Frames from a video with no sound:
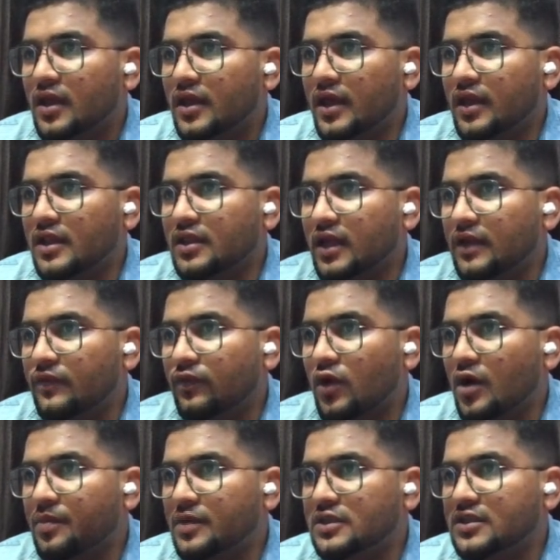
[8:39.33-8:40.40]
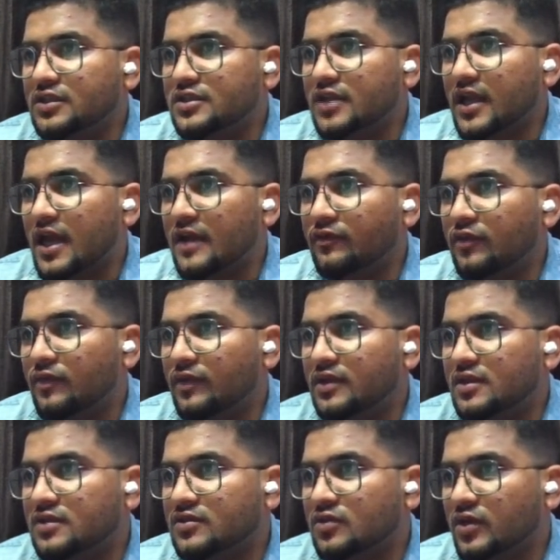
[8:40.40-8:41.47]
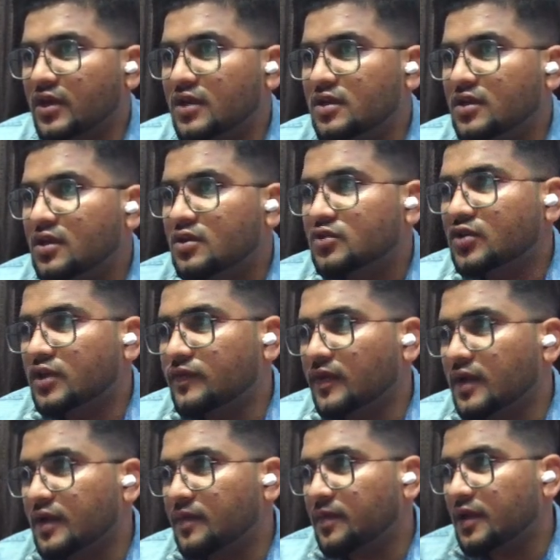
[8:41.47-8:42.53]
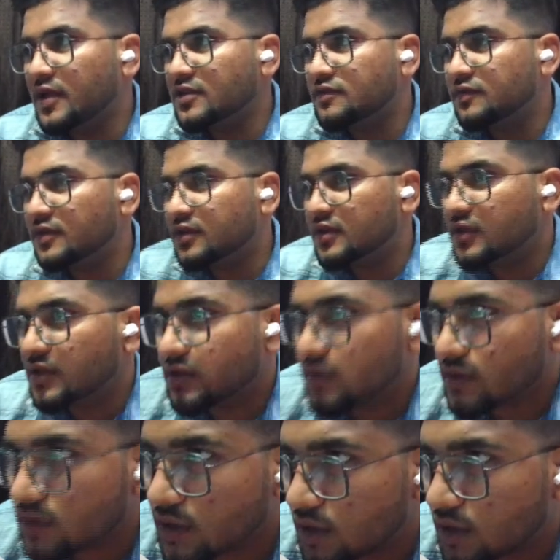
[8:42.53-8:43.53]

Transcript: here in the environment section I have given this. Okay, so it will replace with the